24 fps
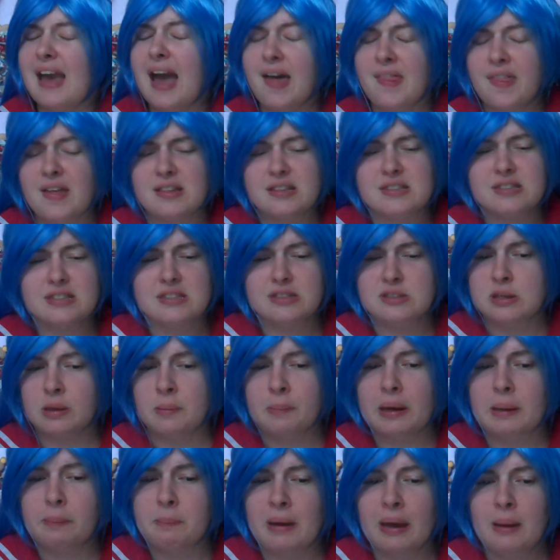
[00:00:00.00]
Yeah, that's
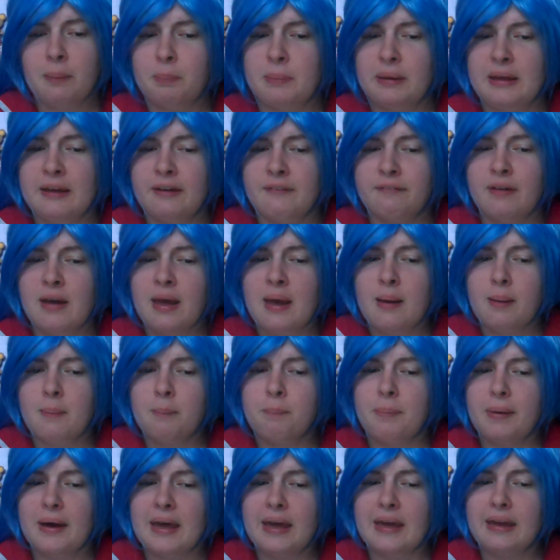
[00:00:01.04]
still my pet peeve,
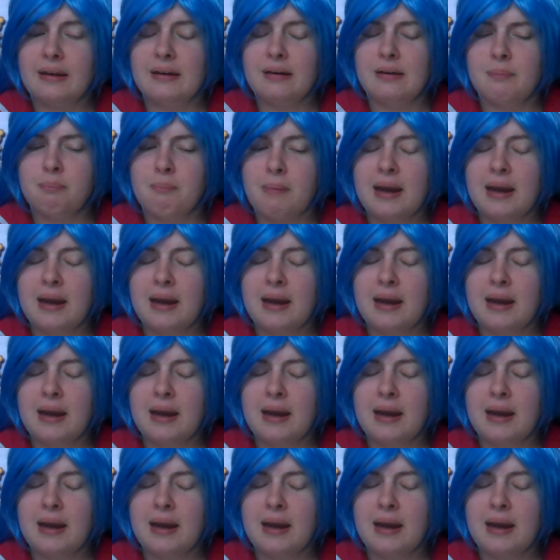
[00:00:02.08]
but